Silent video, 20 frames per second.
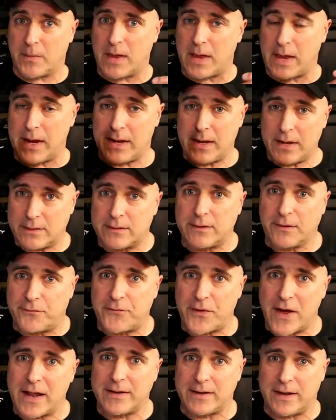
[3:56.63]
a
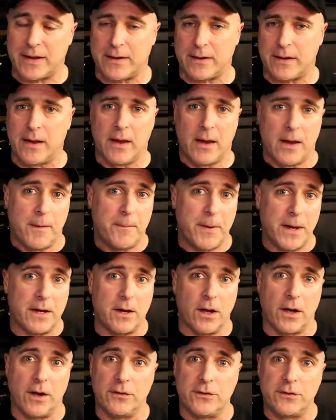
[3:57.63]
defendant
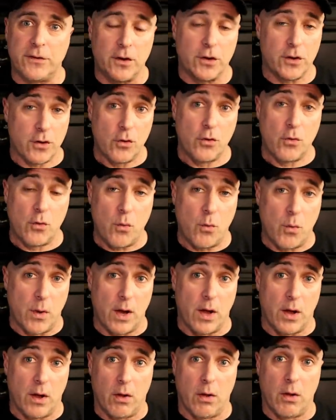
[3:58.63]
because you
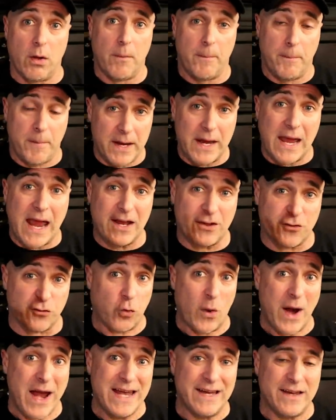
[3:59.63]
will be a
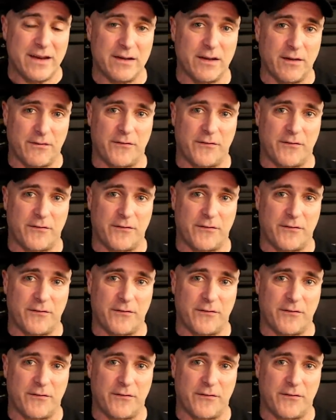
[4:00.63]
trained